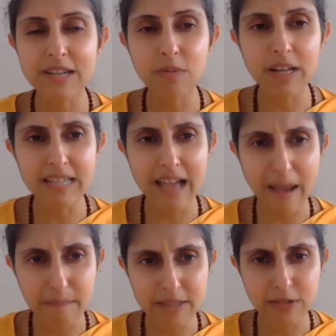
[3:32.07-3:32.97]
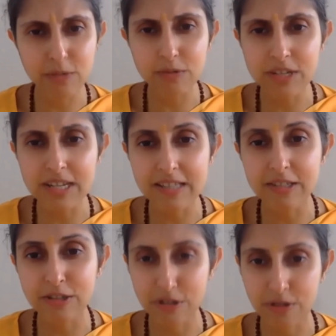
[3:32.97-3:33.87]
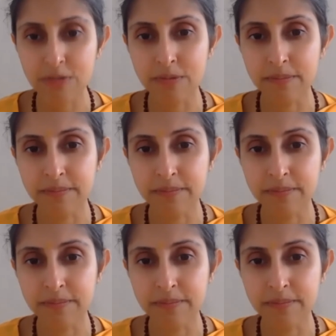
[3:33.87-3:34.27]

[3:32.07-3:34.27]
What happened? Who did this to you?